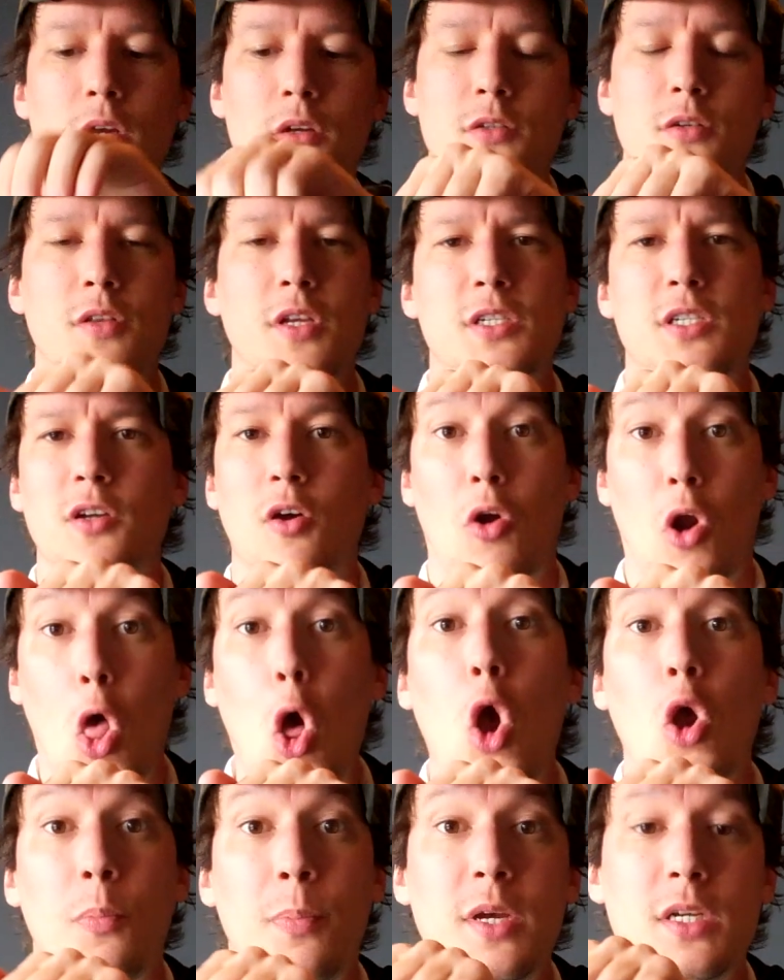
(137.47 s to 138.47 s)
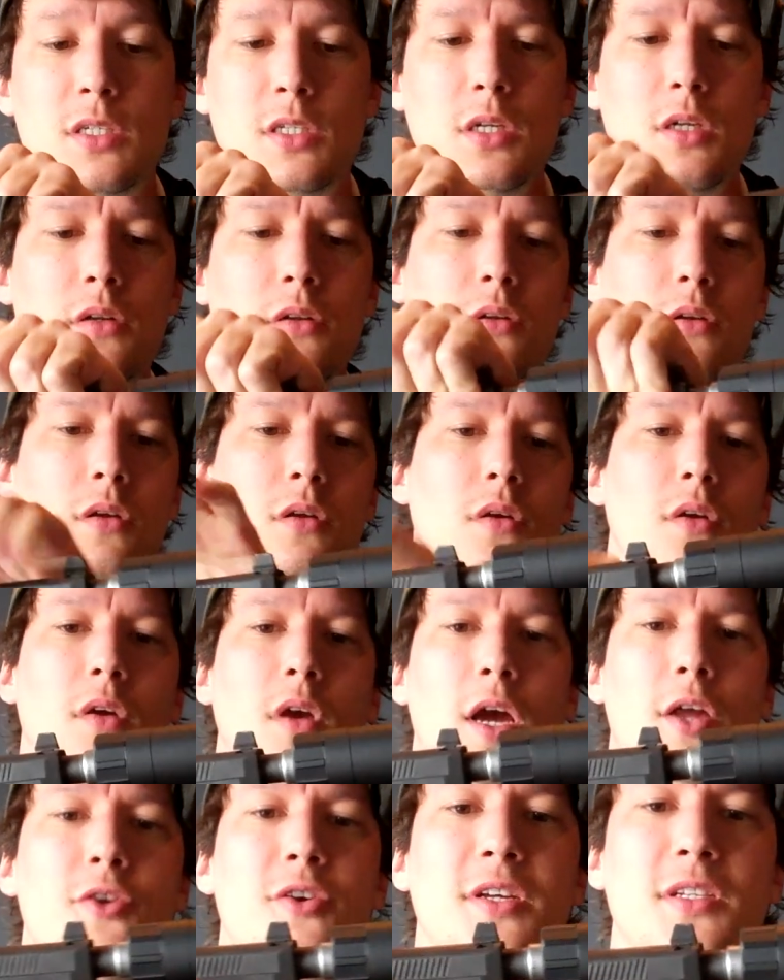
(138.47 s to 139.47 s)
So this is our long piston,
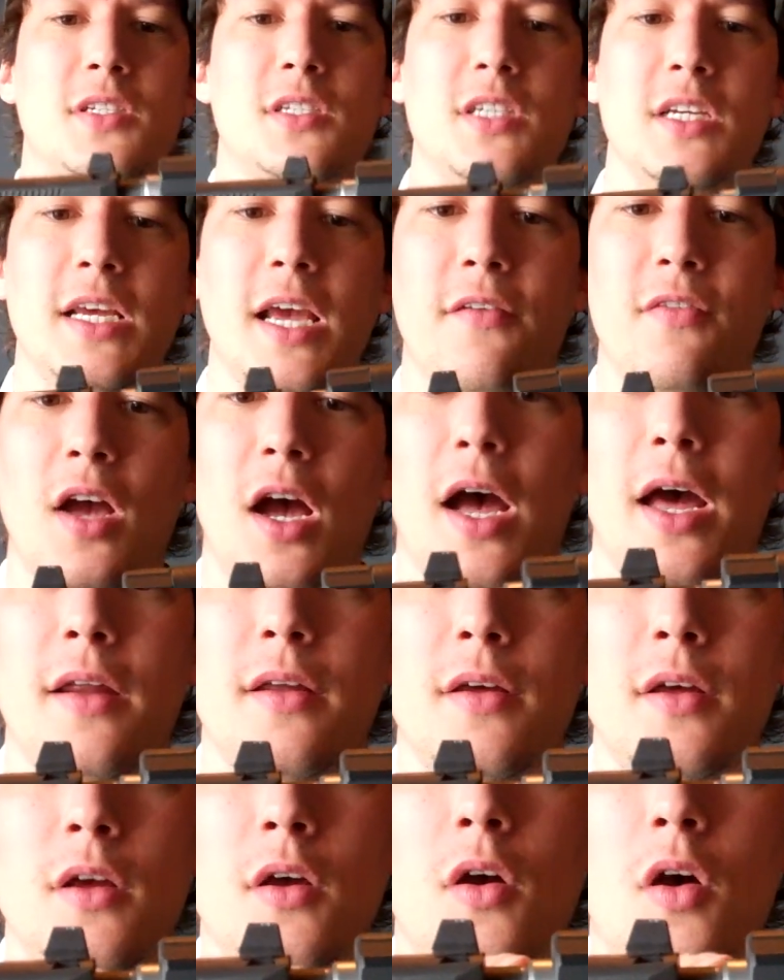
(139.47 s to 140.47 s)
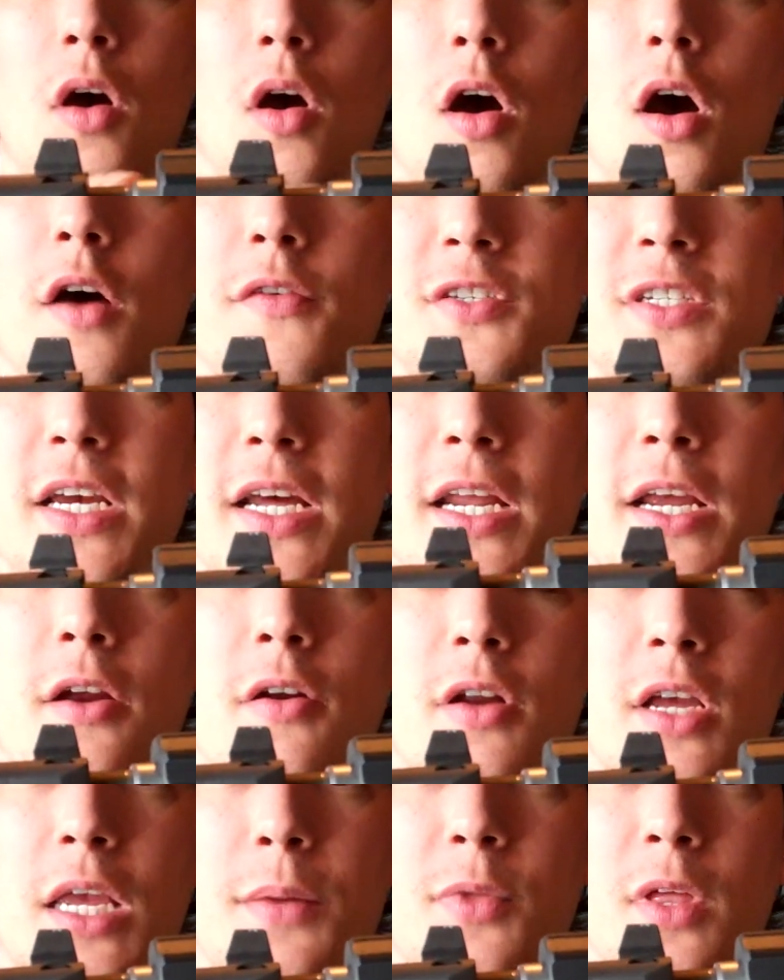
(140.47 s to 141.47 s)
and you can see I've got offset
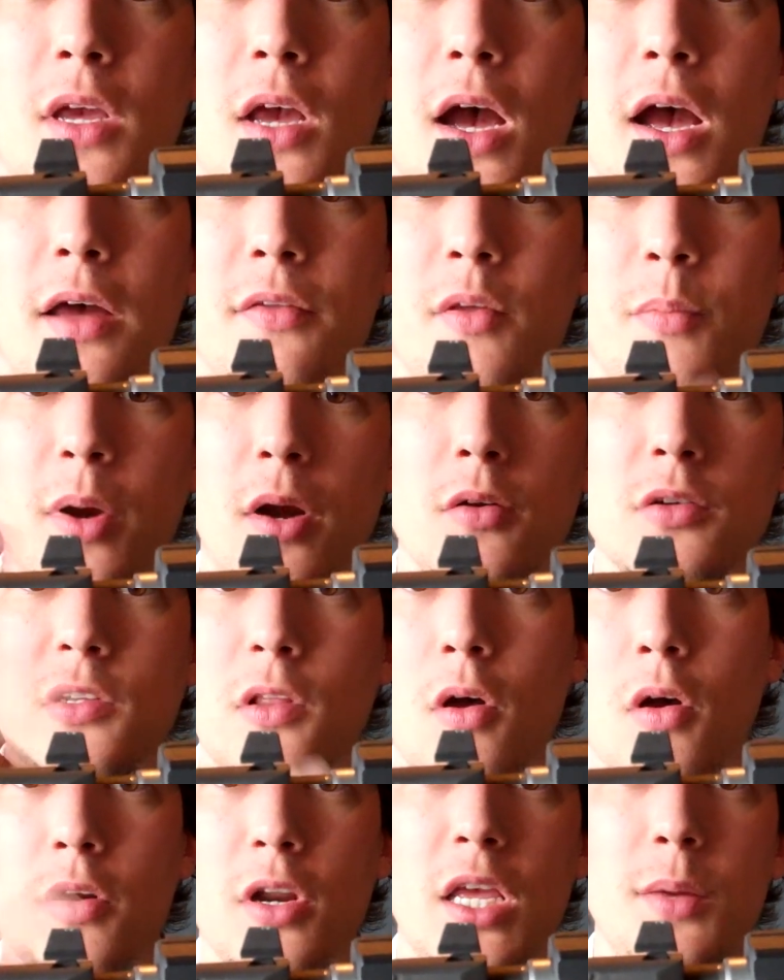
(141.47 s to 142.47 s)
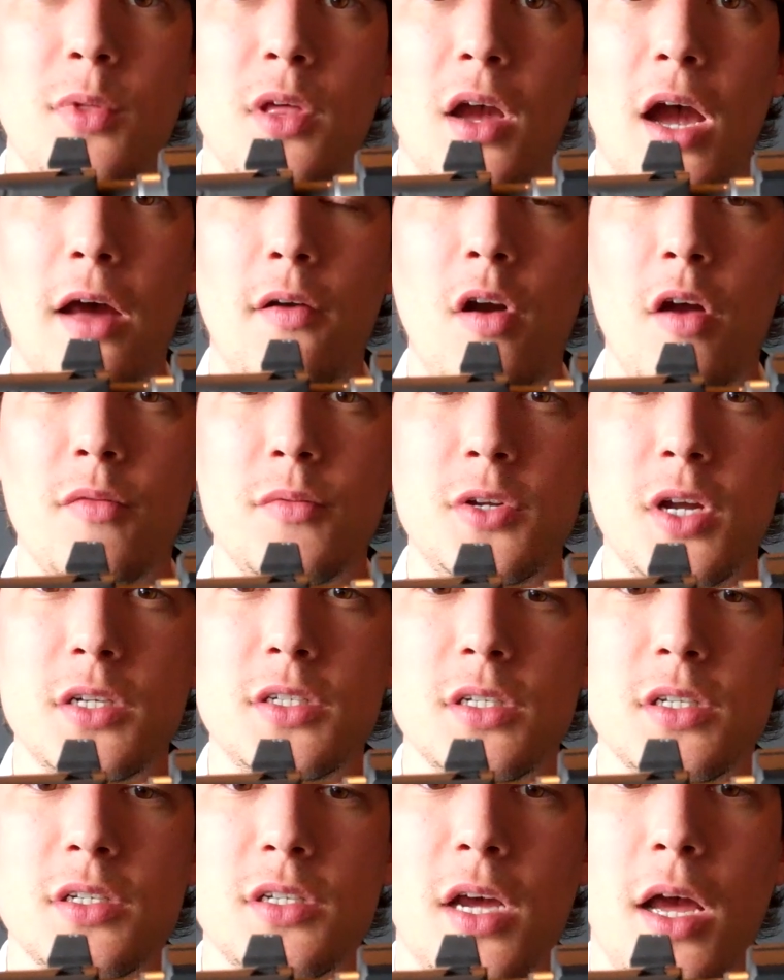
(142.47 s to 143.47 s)
here to keep the barrel's long to keep the guide rod from
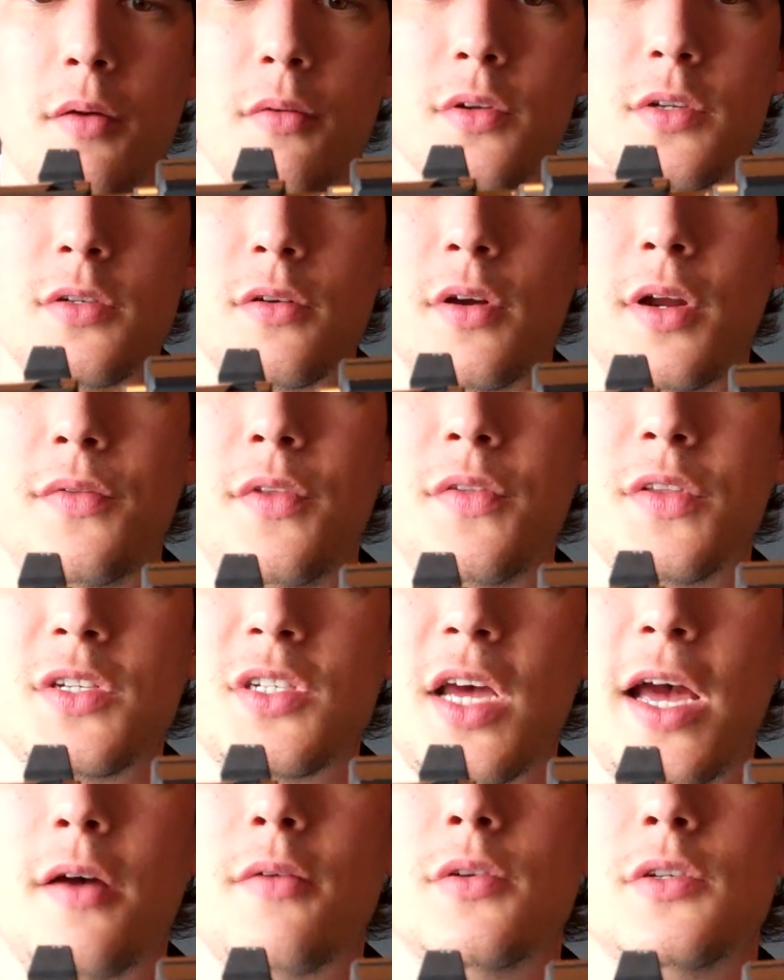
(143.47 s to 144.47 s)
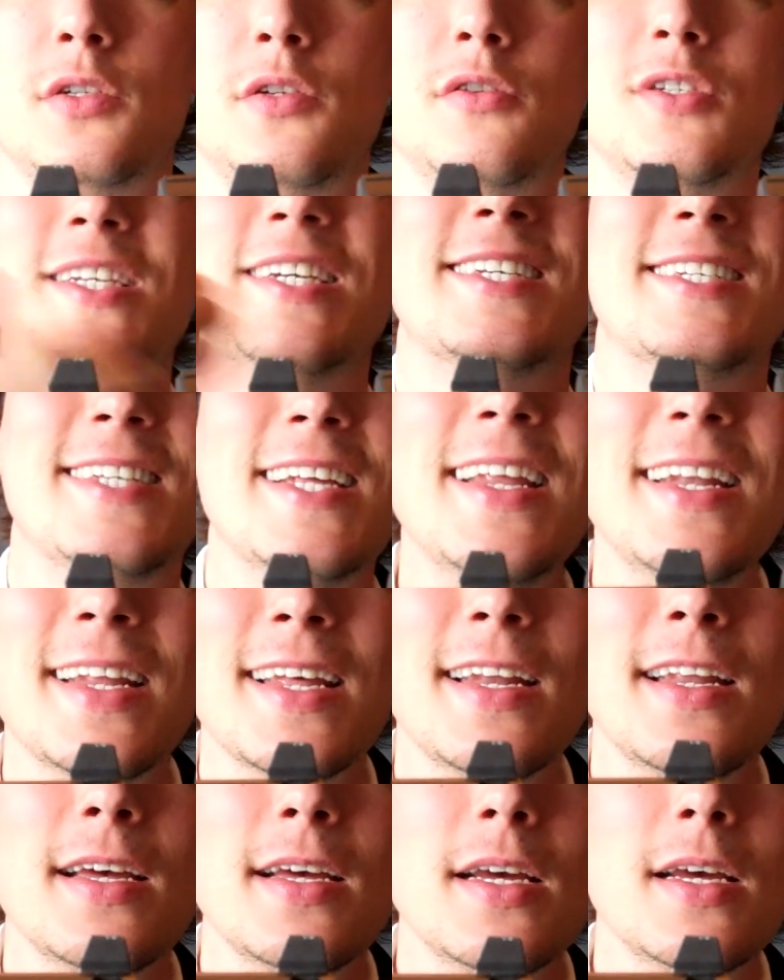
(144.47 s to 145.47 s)
touching the silencer, and then the silencer's
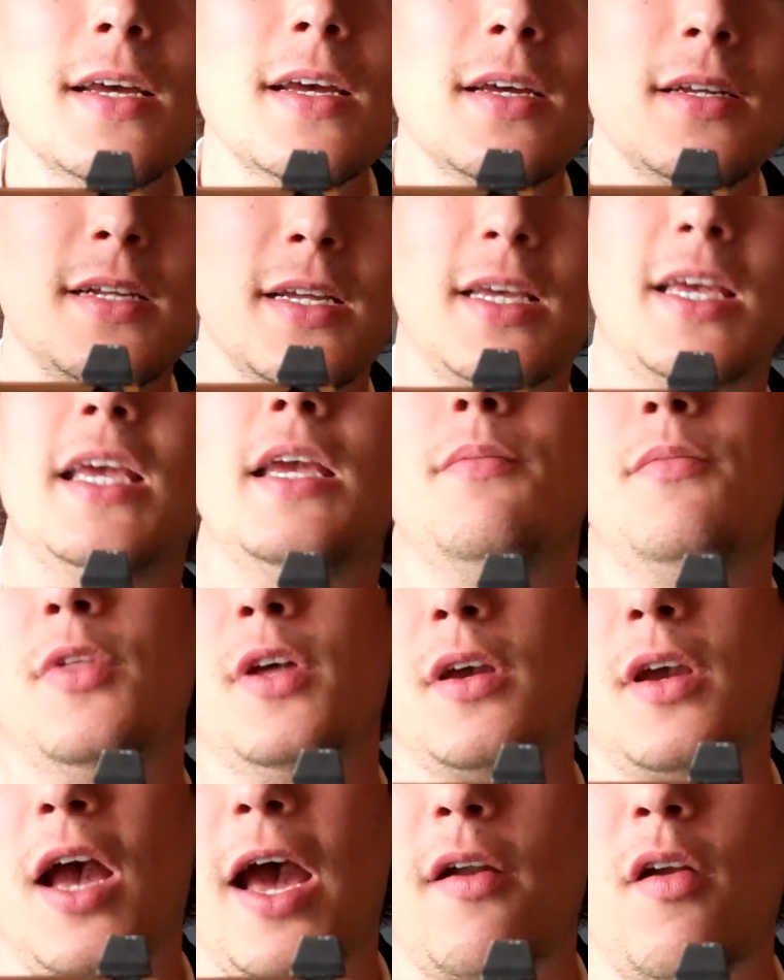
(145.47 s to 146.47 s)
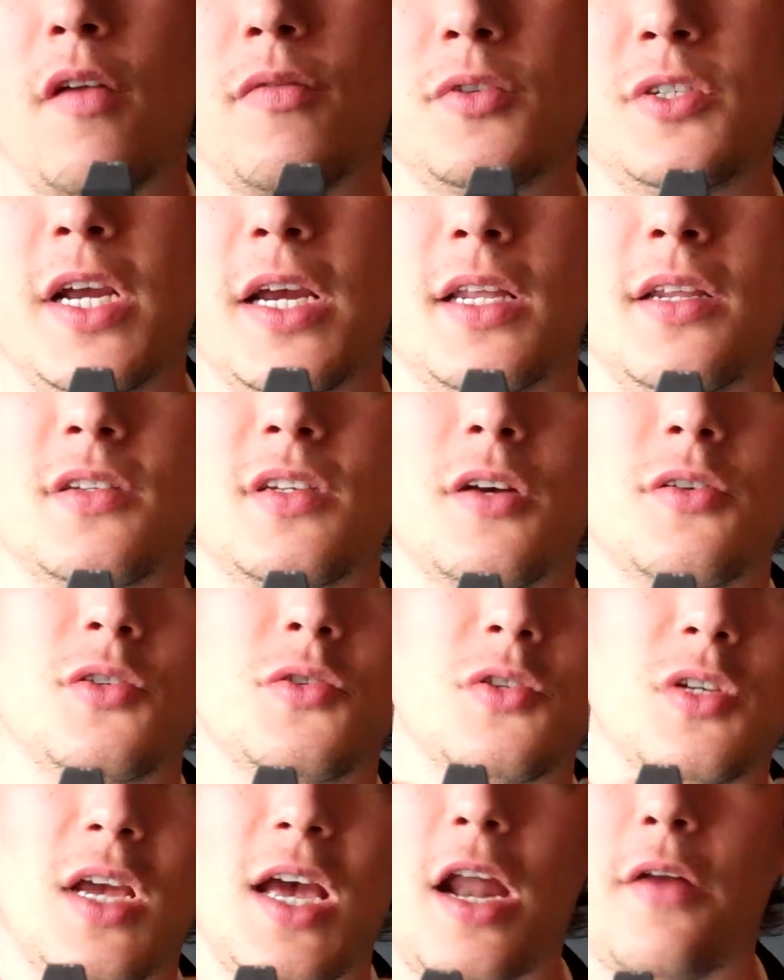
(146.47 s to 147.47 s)
extended to keep the guide rod from checking the silencer.
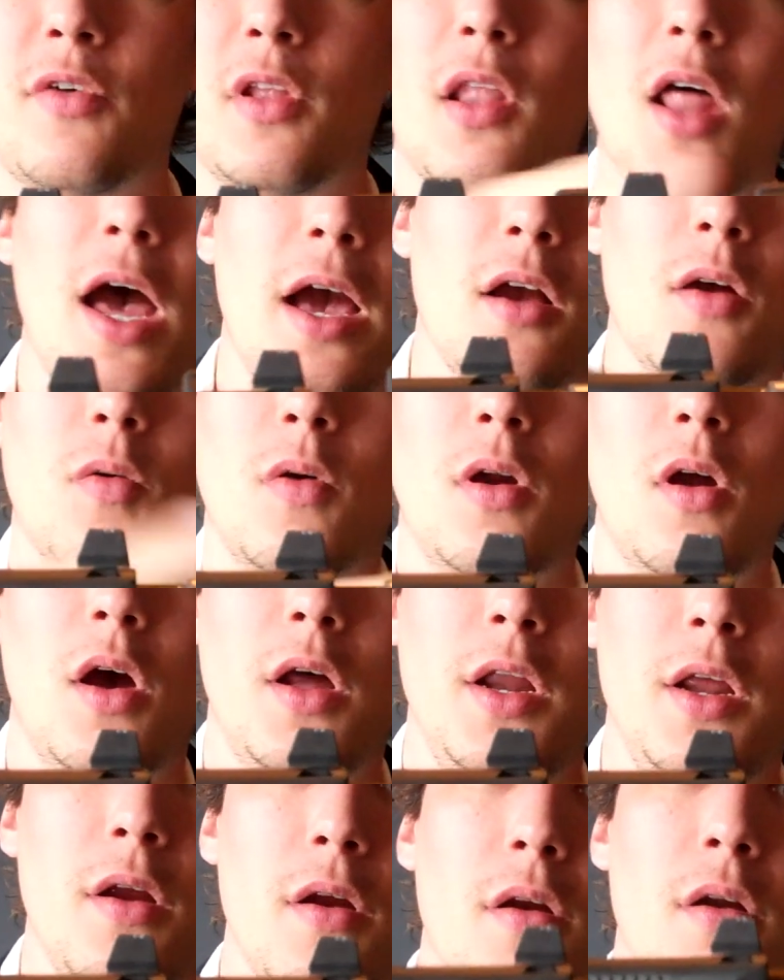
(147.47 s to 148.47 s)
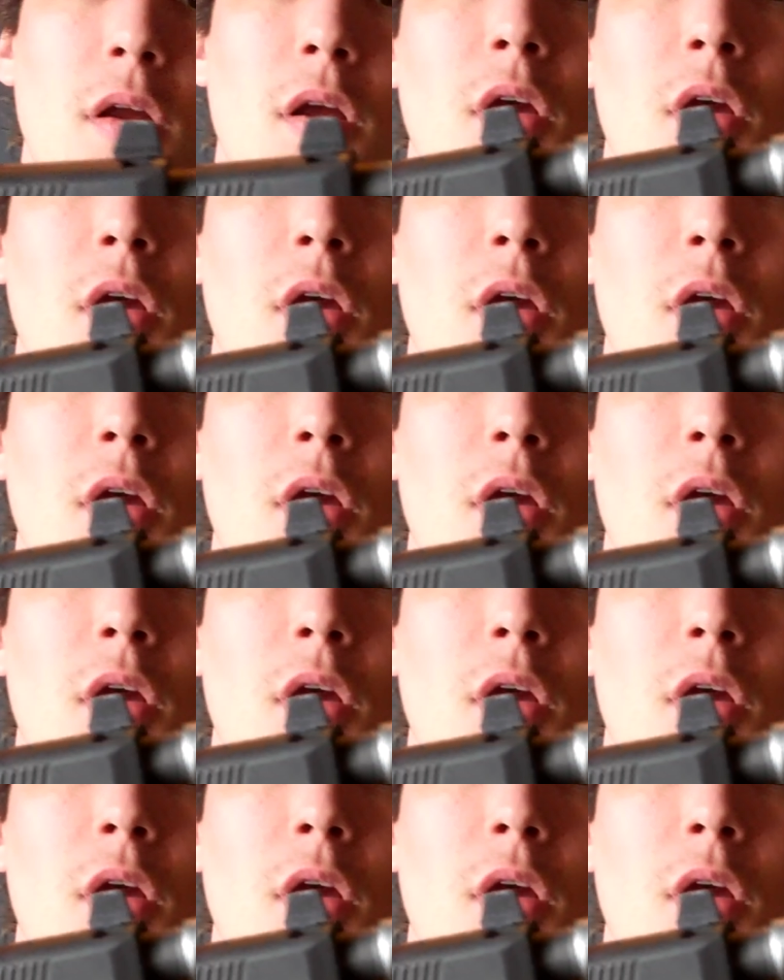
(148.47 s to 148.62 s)
There's kind of a lot going on here.